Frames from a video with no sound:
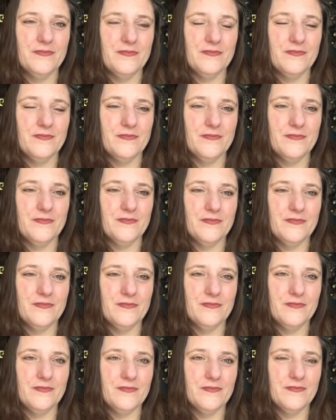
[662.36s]

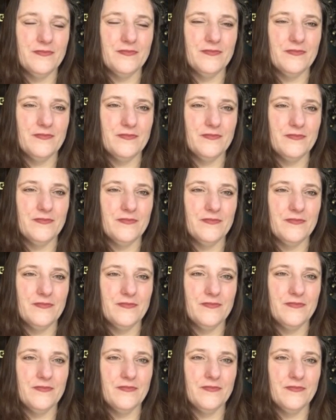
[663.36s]

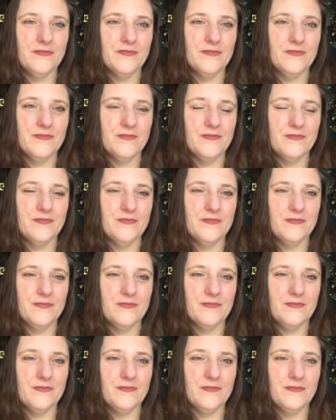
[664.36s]

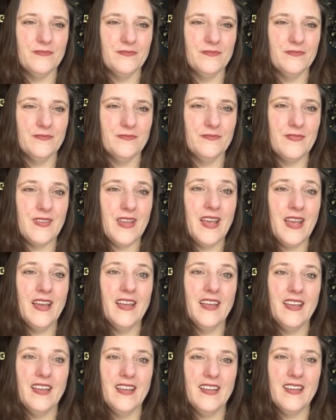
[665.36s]

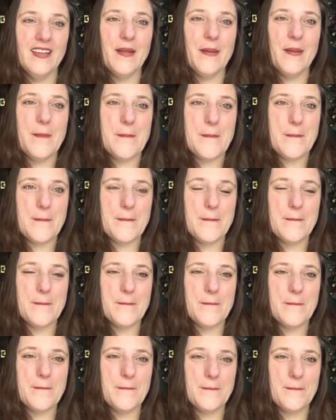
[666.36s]

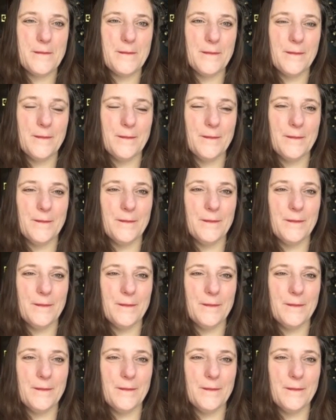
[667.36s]
[no speech]